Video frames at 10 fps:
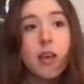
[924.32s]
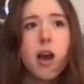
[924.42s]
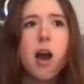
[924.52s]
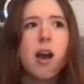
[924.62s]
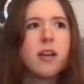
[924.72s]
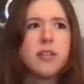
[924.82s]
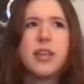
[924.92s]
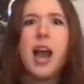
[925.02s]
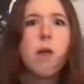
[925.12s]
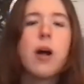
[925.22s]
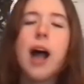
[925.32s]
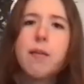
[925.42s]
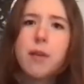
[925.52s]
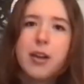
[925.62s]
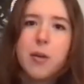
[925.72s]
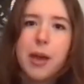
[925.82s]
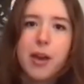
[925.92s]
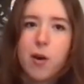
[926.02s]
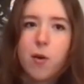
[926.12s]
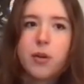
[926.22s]
Yeah, well, I write on my
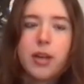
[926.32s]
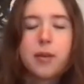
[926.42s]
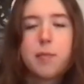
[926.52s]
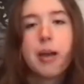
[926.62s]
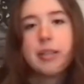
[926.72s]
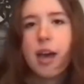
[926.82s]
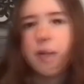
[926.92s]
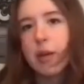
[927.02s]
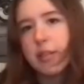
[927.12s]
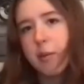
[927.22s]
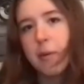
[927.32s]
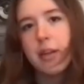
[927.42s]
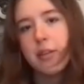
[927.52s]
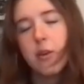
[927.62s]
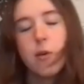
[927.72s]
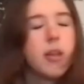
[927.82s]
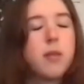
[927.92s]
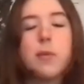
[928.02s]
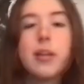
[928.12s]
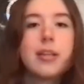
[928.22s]
own, and my dad writes some on his own,
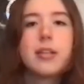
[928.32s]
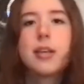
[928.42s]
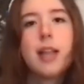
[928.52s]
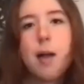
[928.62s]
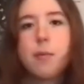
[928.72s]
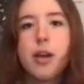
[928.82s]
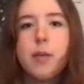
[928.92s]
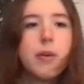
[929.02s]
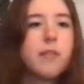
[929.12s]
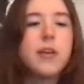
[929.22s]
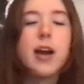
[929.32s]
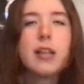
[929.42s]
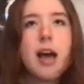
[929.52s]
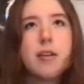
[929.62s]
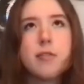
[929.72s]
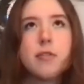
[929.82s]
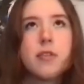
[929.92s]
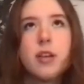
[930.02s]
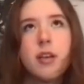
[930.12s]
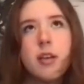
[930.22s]
and we like to collaborate. We've got a lot
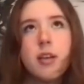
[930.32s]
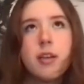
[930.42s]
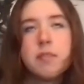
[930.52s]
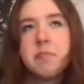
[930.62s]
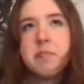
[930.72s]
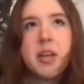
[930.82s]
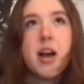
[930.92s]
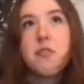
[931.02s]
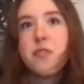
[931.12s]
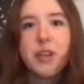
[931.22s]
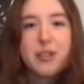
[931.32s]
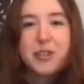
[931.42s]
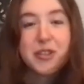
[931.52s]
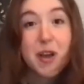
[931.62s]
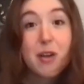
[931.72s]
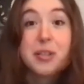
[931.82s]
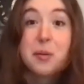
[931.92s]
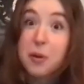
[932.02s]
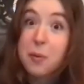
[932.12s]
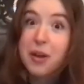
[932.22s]
of unfinished songs
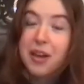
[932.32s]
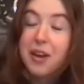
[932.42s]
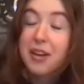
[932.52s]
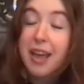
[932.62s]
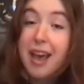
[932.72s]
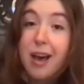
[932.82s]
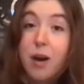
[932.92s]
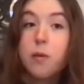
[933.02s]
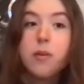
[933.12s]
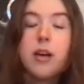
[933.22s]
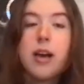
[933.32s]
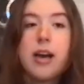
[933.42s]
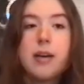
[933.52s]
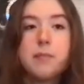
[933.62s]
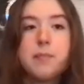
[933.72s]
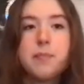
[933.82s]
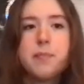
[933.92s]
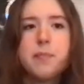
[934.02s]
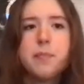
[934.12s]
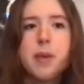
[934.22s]
that we're working on now,
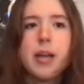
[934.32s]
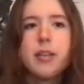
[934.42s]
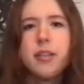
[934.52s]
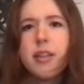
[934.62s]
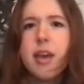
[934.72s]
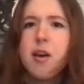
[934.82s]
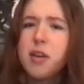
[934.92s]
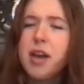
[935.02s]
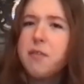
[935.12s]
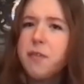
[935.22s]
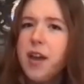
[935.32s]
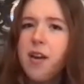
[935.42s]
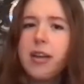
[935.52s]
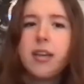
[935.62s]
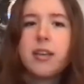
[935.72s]
but they all kind of vary.